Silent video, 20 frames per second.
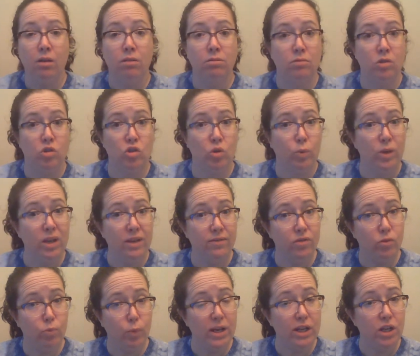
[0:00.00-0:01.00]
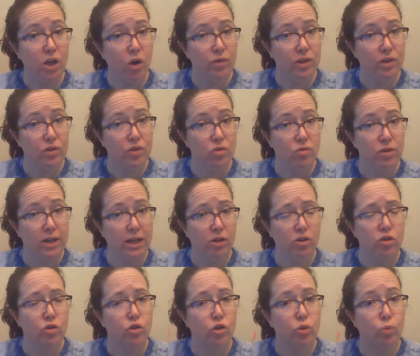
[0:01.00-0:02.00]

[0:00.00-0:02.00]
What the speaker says: So we know these two characters,